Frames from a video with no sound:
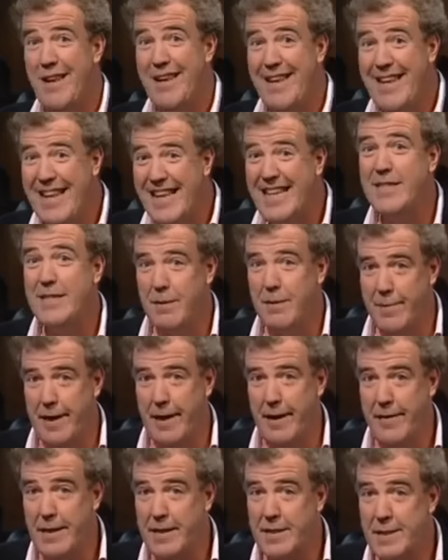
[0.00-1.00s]
to the
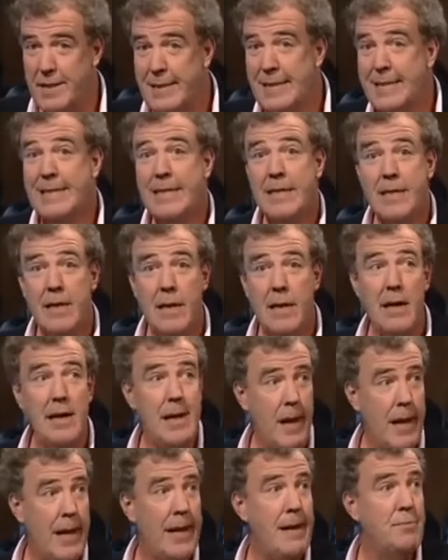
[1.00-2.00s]
police about this,
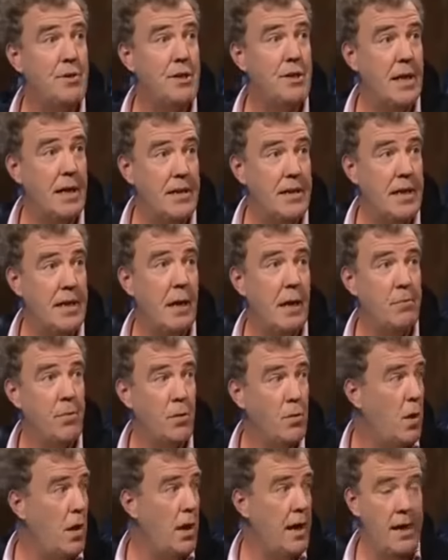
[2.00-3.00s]
that I clipped a
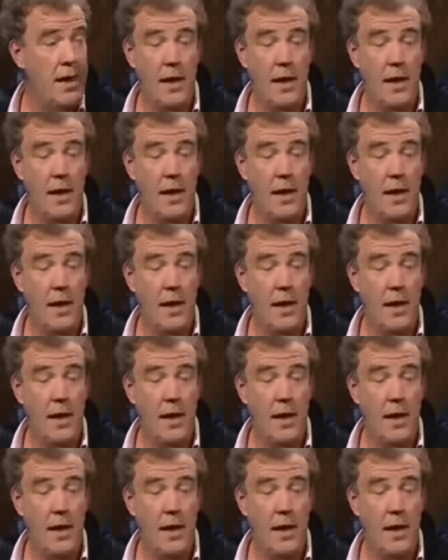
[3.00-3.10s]
double